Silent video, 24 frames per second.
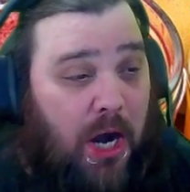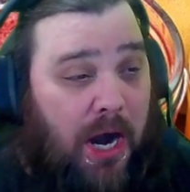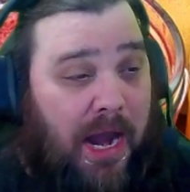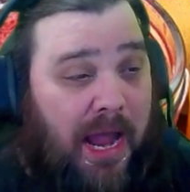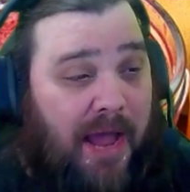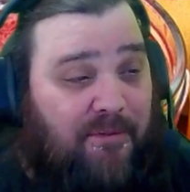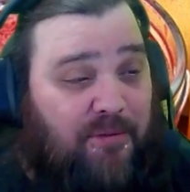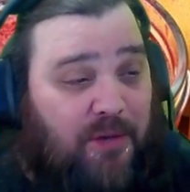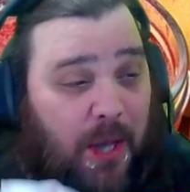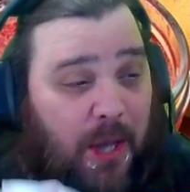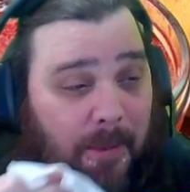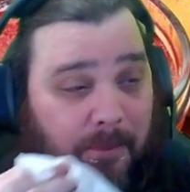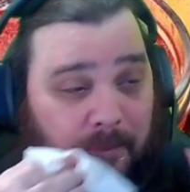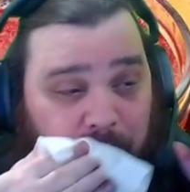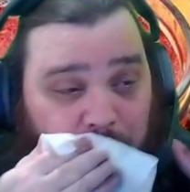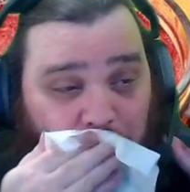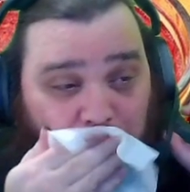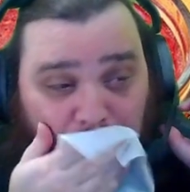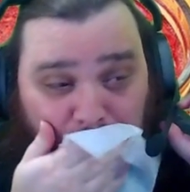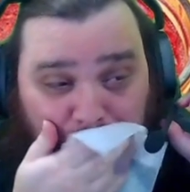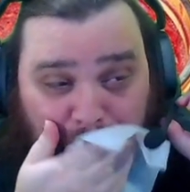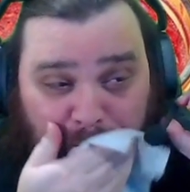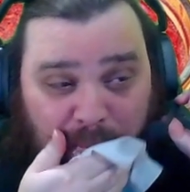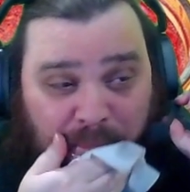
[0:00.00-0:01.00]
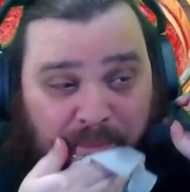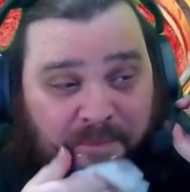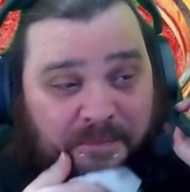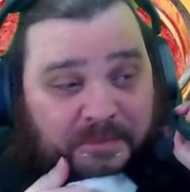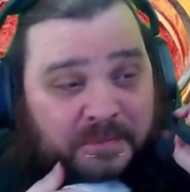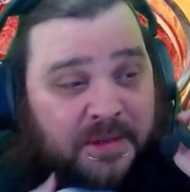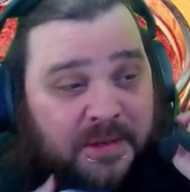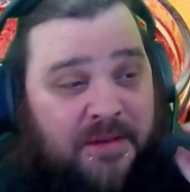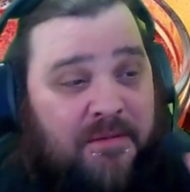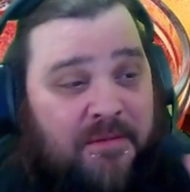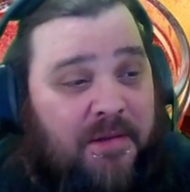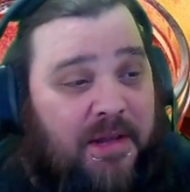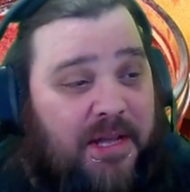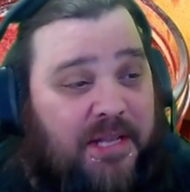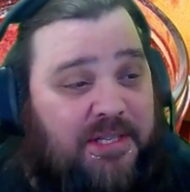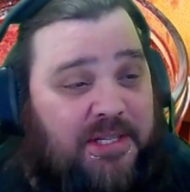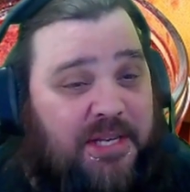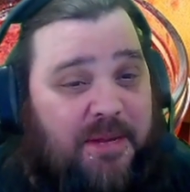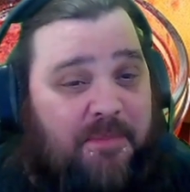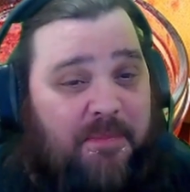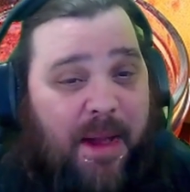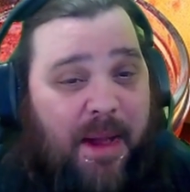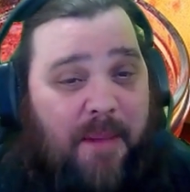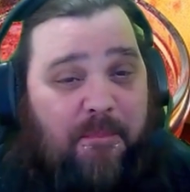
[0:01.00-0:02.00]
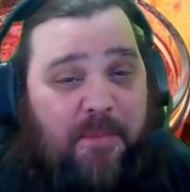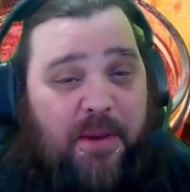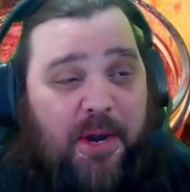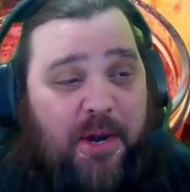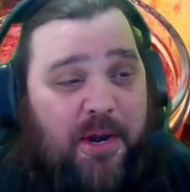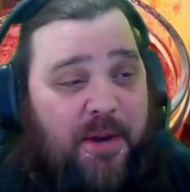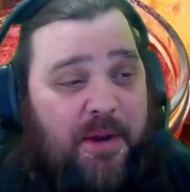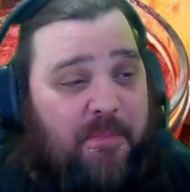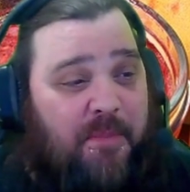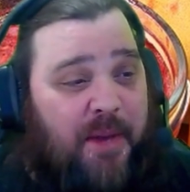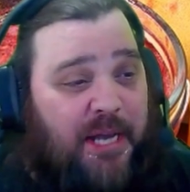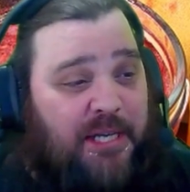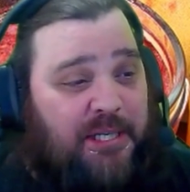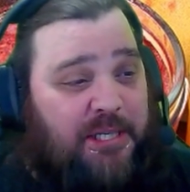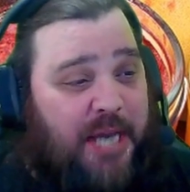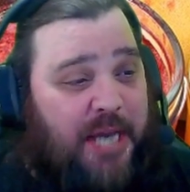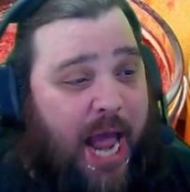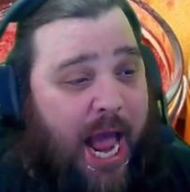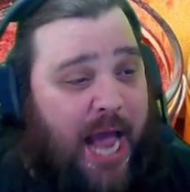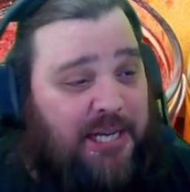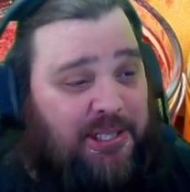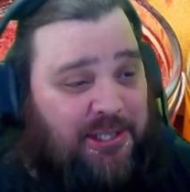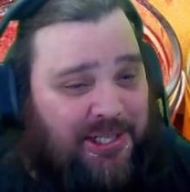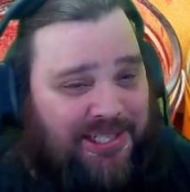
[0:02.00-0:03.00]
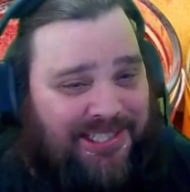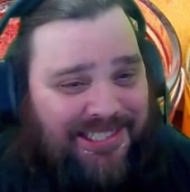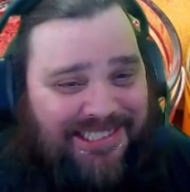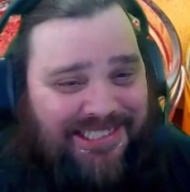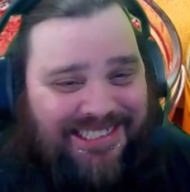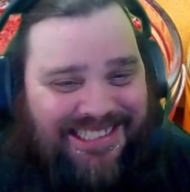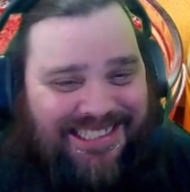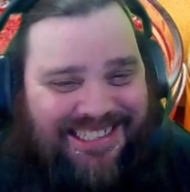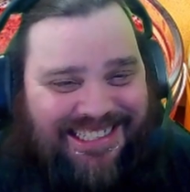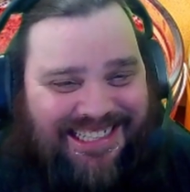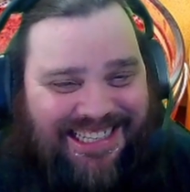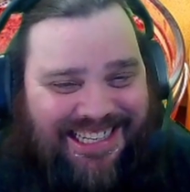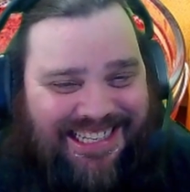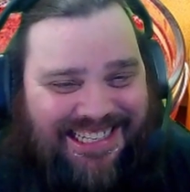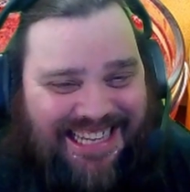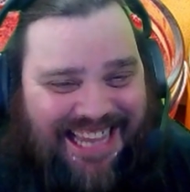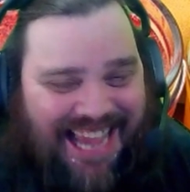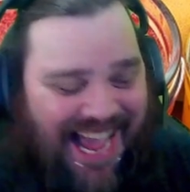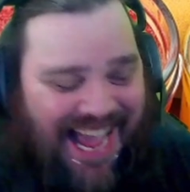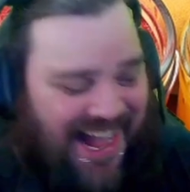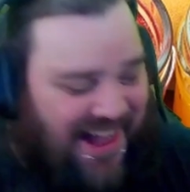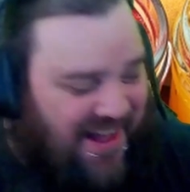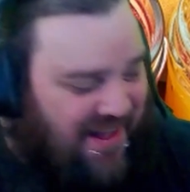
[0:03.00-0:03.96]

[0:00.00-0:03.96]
I have to. It's in my beard and mustache. Yeah.